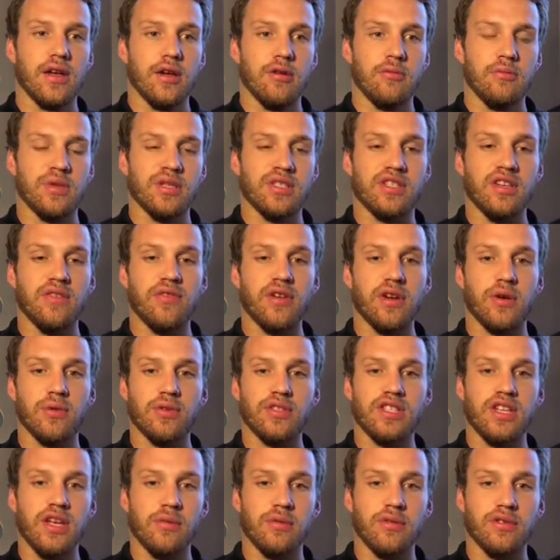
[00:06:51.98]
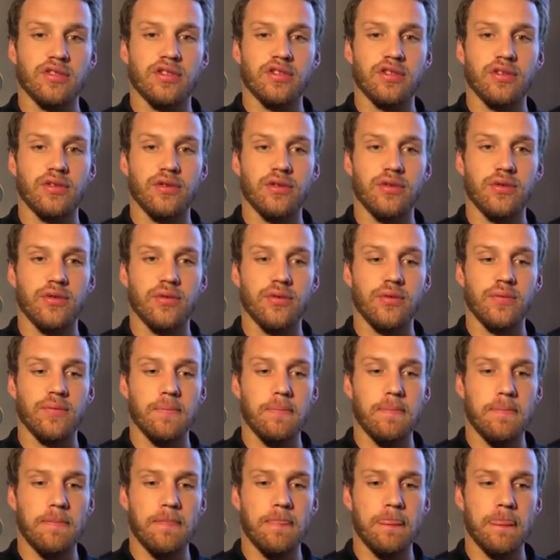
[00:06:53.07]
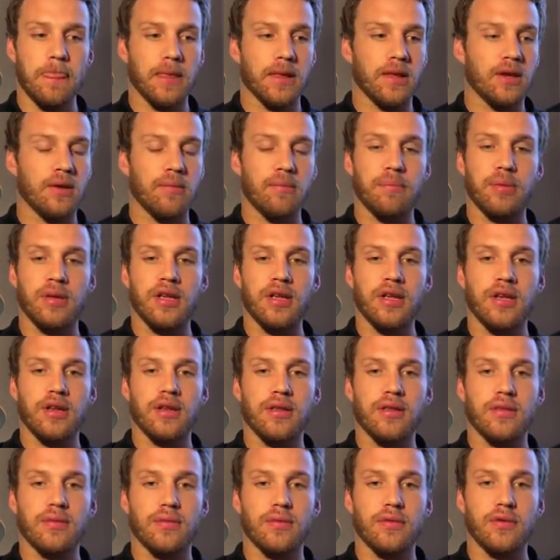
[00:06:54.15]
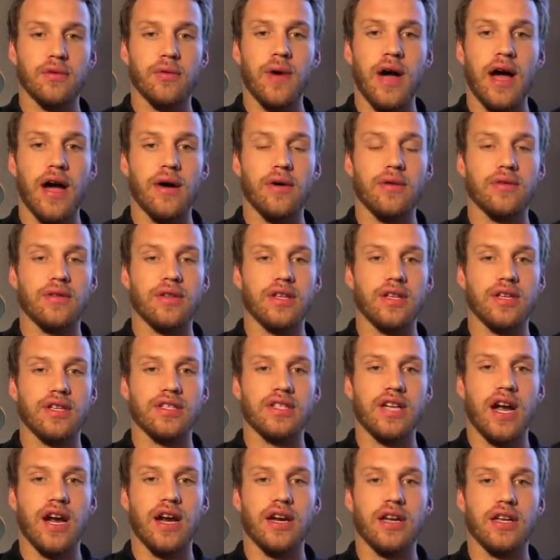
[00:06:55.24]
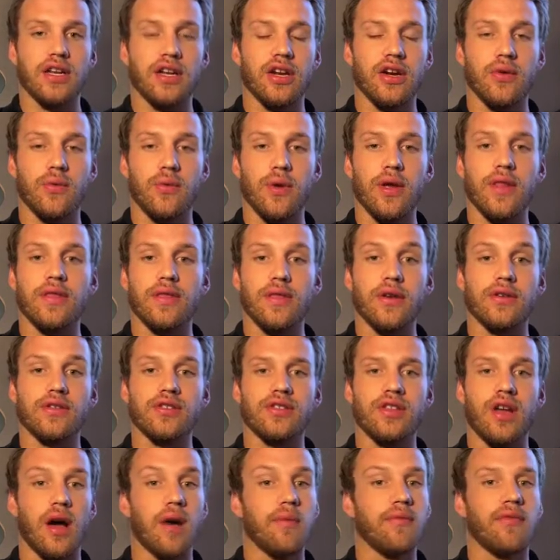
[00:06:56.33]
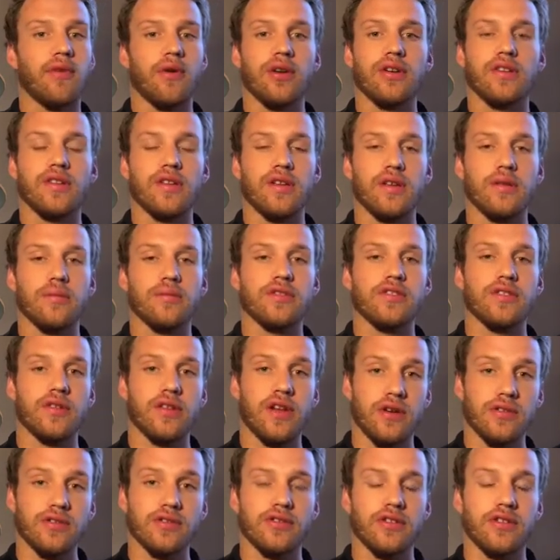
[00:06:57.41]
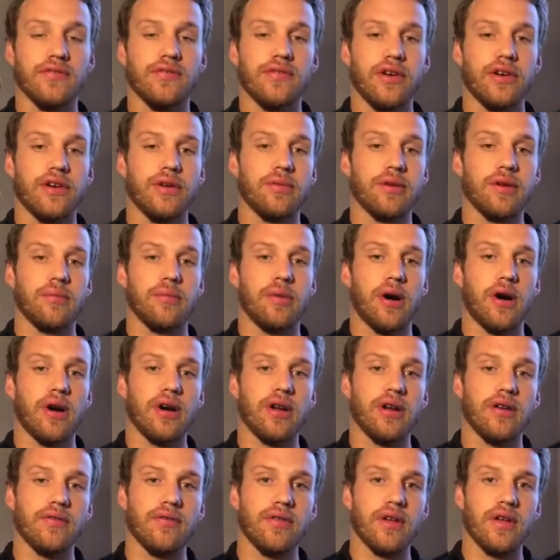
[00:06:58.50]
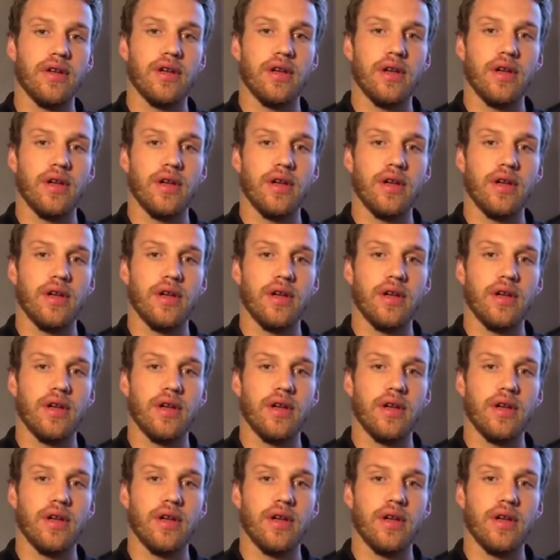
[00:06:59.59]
Pacific was able to compete throughout the entire year with those top four teams. So that was really fun to be a part of.